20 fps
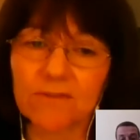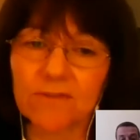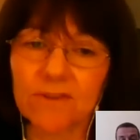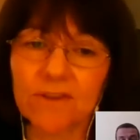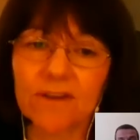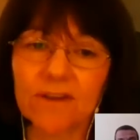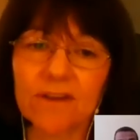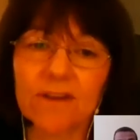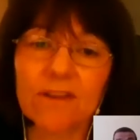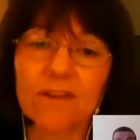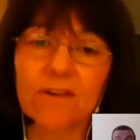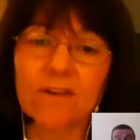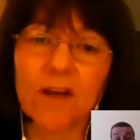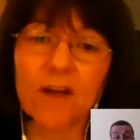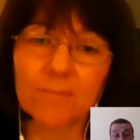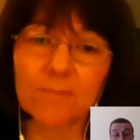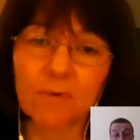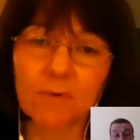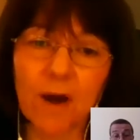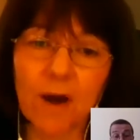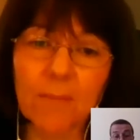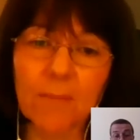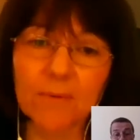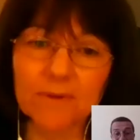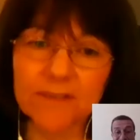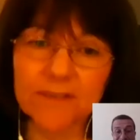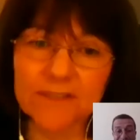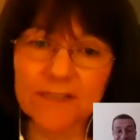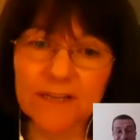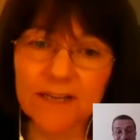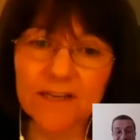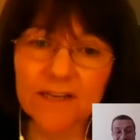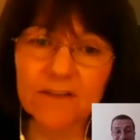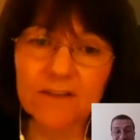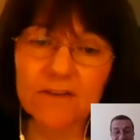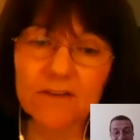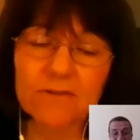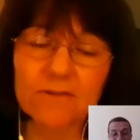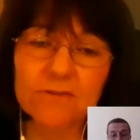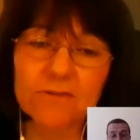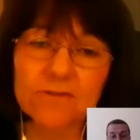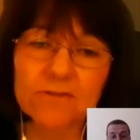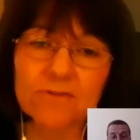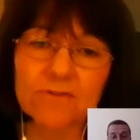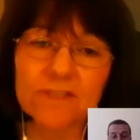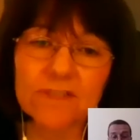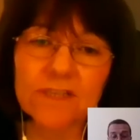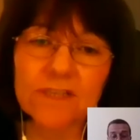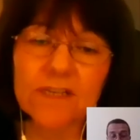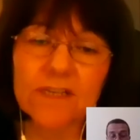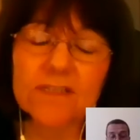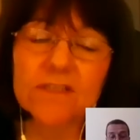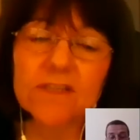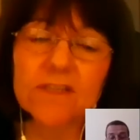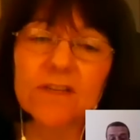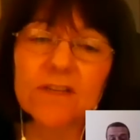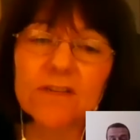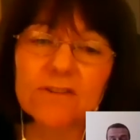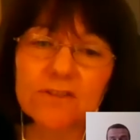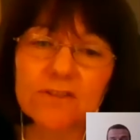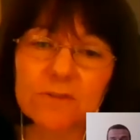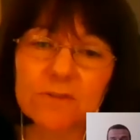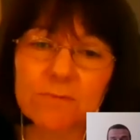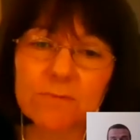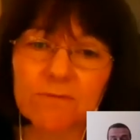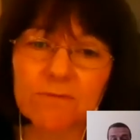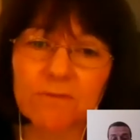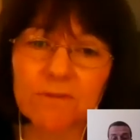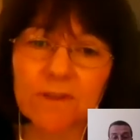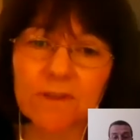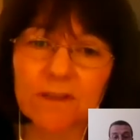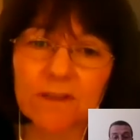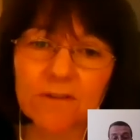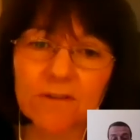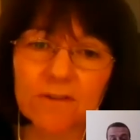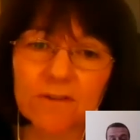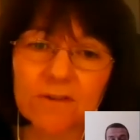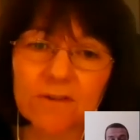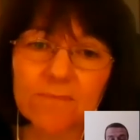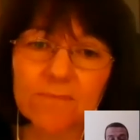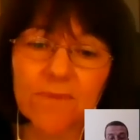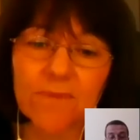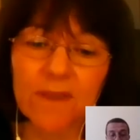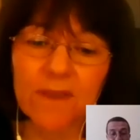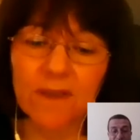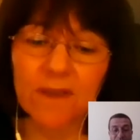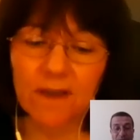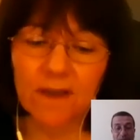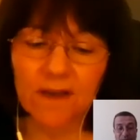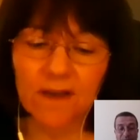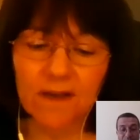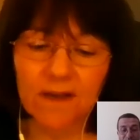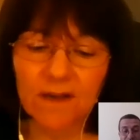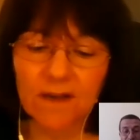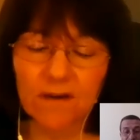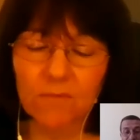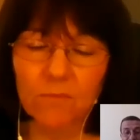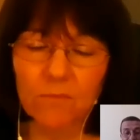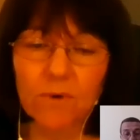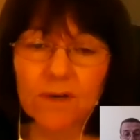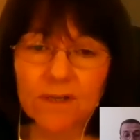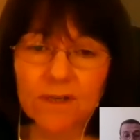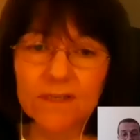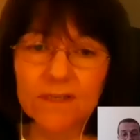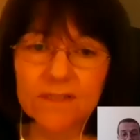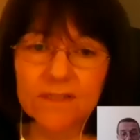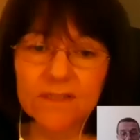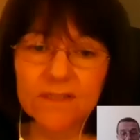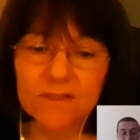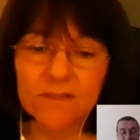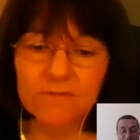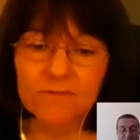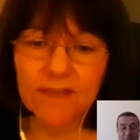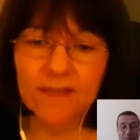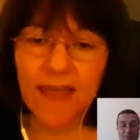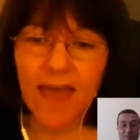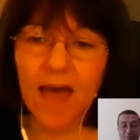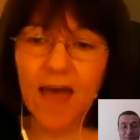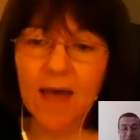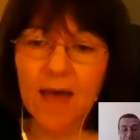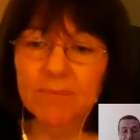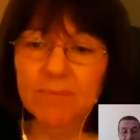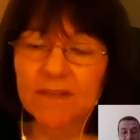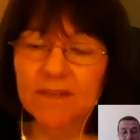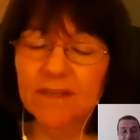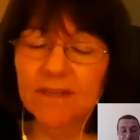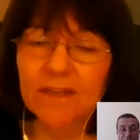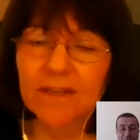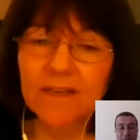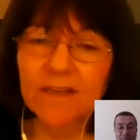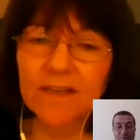They're not properly diagnosed, or it takes years before they learn what it that's really happening.